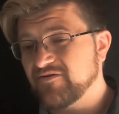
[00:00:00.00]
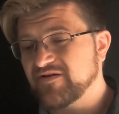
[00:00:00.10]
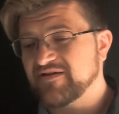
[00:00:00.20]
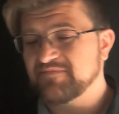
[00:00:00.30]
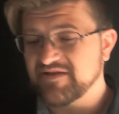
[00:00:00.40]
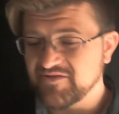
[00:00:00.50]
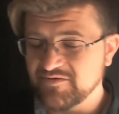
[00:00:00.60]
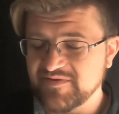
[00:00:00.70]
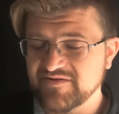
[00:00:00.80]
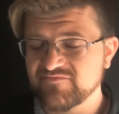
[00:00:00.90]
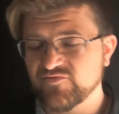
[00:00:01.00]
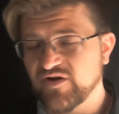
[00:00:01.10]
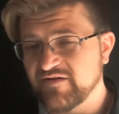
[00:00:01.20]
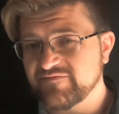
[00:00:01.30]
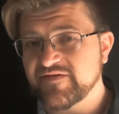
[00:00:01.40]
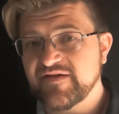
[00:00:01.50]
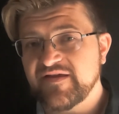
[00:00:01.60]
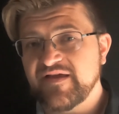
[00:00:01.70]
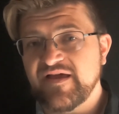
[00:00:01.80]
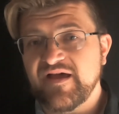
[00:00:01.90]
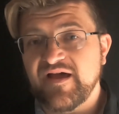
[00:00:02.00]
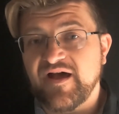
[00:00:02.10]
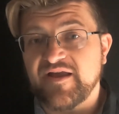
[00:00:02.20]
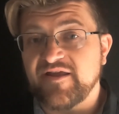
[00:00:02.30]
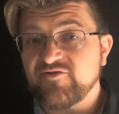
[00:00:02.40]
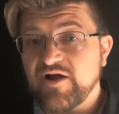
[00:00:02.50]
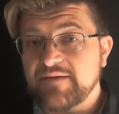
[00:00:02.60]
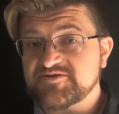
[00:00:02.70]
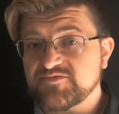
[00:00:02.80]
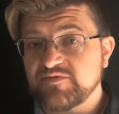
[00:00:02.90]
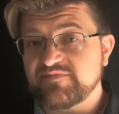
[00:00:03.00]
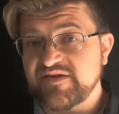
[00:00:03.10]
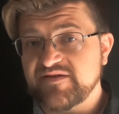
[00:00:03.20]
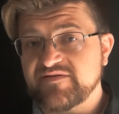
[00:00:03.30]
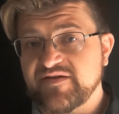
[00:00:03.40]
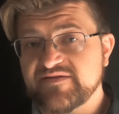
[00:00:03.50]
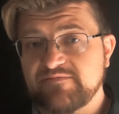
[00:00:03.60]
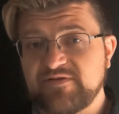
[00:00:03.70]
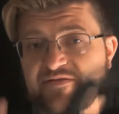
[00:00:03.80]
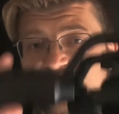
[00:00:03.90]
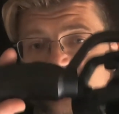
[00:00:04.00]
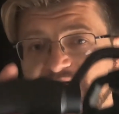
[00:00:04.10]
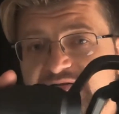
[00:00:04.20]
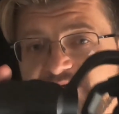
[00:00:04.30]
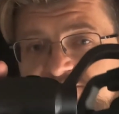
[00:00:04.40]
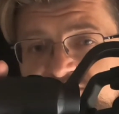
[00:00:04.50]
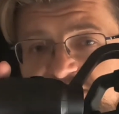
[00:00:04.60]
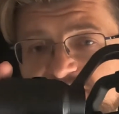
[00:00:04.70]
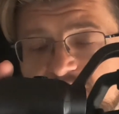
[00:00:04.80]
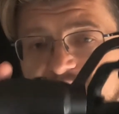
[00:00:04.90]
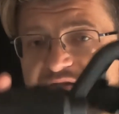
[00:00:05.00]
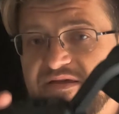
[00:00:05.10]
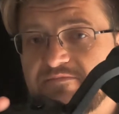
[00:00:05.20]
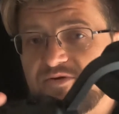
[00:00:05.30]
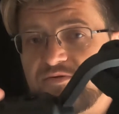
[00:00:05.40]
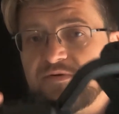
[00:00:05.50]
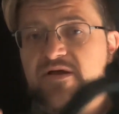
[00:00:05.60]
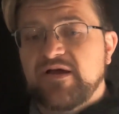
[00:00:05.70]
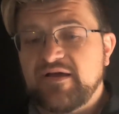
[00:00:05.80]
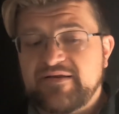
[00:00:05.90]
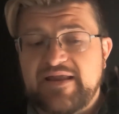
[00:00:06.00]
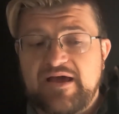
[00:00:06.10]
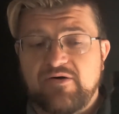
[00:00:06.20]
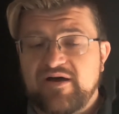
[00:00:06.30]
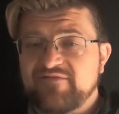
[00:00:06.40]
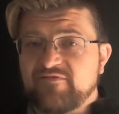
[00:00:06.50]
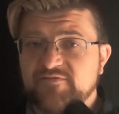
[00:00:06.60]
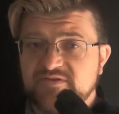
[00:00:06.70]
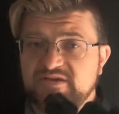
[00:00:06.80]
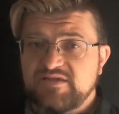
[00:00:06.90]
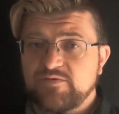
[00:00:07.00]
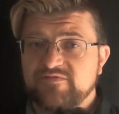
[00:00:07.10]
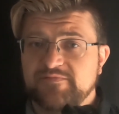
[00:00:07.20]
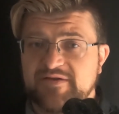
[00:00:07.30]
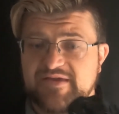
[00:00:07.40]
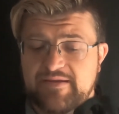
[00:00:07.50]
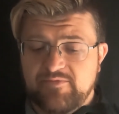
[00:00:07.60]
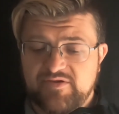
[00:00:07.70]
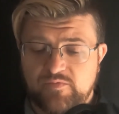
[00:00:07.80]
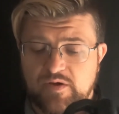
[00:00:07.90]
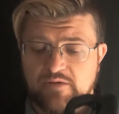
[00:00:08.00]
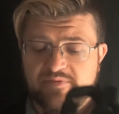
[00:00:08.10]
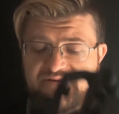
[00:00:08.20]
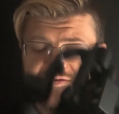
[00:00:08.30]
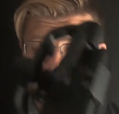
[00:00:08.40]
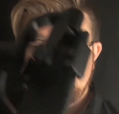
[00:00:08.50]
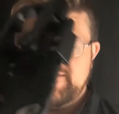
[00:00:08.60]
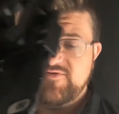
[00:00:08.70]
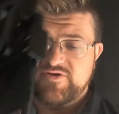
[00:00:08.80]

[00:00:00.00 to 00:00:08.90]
it can be a little bit rough. Another option would be to get something like this. This is called a gimbal. Now, I have a full-size one for my camera as well, but to give you an